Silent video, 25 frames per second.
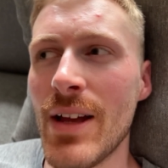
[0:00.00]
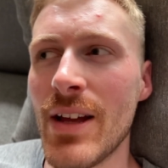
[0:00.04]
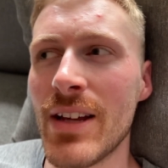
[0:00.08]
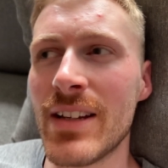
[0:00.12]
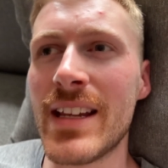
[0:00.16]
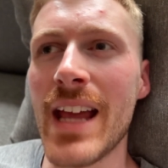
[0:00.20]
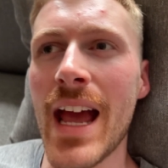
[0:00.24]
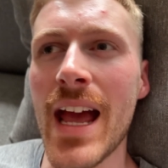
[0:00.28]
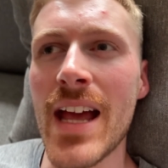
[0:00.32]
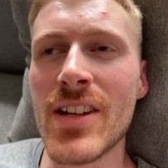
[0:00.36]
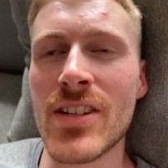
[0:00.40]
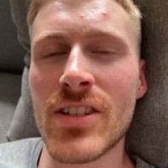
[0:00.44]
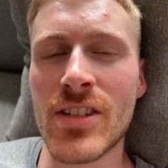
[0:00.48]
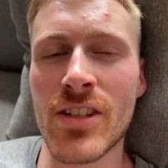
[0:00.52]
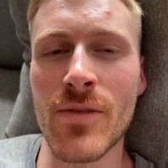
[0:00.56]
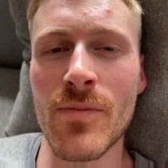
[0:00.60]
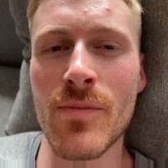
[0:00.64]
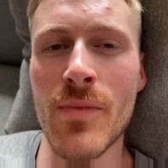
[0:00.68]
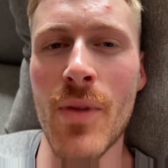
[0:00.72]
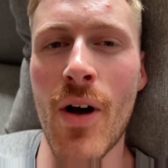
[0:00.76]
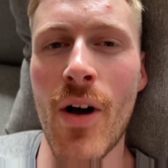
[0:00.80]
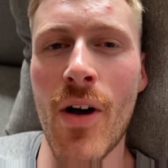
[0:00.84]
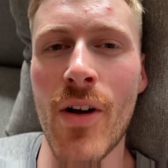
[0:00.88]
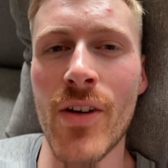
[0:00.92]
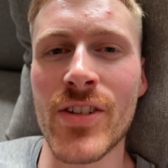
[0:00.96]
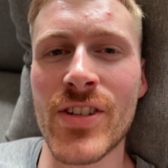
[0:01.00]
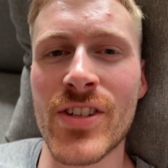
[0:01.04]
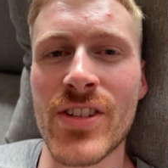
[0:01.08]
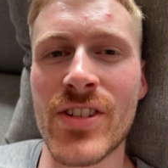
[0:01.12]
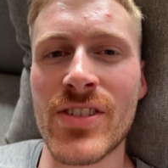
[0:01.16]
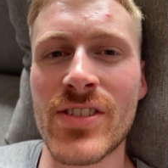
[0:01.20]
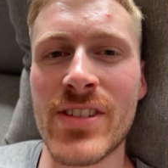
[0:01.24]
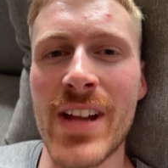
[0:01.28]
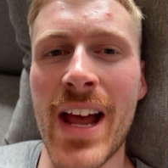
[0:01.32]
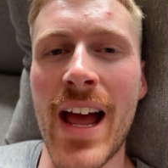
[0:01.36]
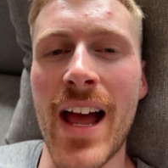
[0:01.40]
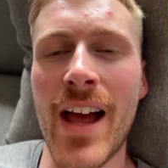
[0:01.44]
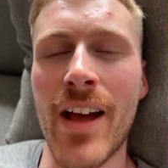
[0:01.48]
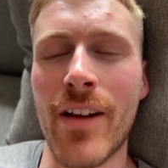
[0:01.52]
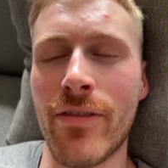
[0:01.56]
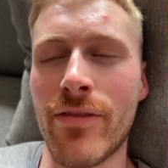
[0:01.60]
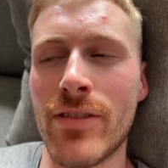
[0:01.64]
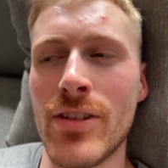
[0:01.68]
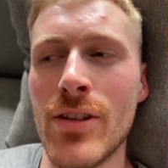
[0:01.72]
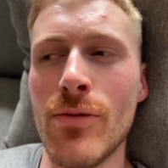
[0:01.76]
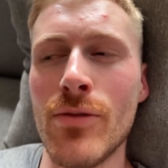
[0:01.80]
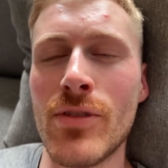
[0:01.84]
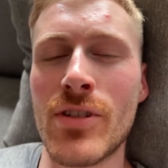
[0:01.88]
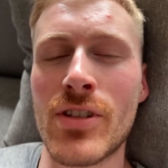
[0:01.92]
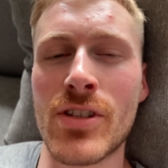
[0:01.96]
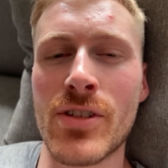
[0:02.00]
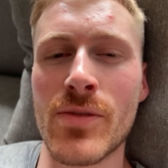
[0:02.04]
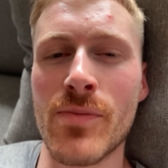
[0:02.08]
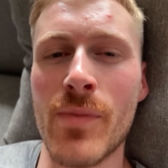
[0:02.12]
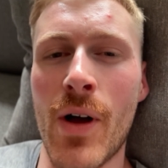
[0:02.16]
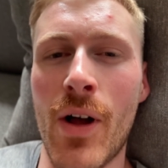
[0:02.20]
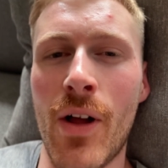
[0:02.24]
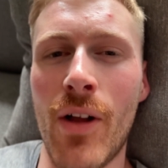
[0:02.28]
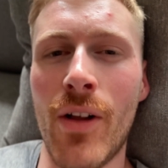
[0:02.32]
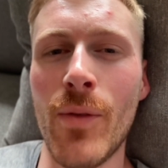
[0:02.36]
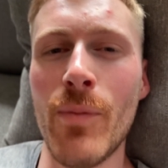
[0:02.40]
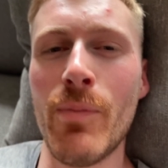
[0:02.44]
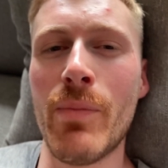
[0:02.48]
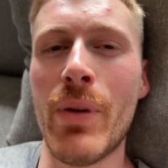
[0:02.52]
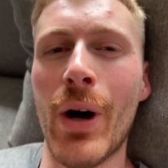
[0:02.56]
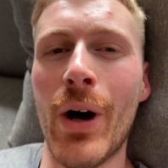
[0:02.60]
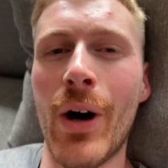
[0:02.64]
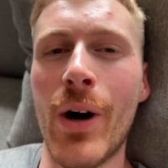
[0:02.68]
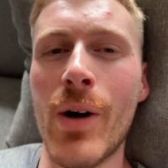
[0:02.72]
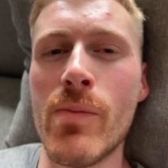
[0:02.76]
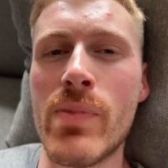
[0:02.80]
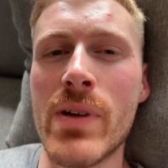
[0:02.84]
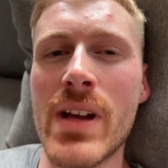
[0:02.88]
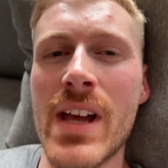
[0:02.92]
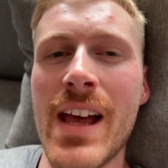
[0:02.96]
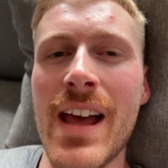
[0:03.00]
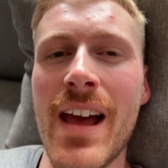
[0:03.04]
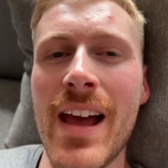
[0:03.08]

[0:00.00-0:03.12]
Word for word: Get some more staff, you small pub